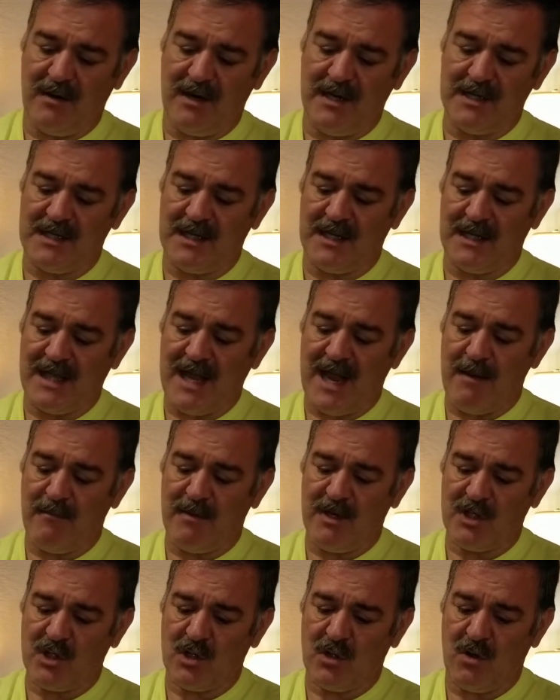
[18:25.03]
isn't that
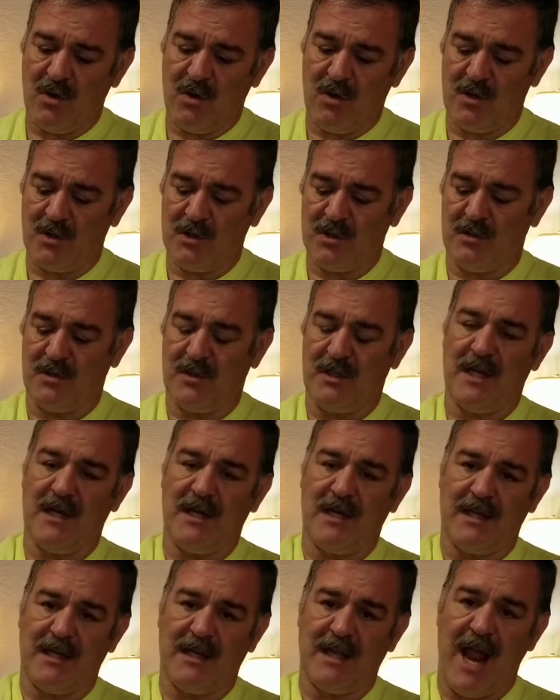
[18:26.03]
much larger
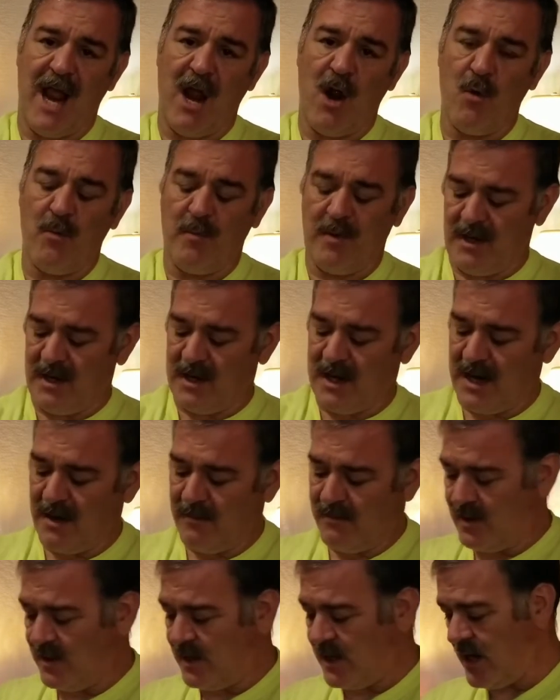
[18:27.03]
than that open
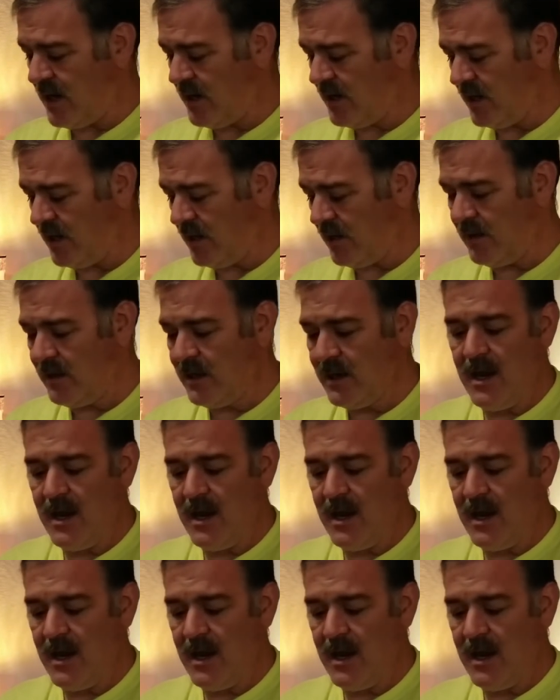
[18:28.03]
diameter down here.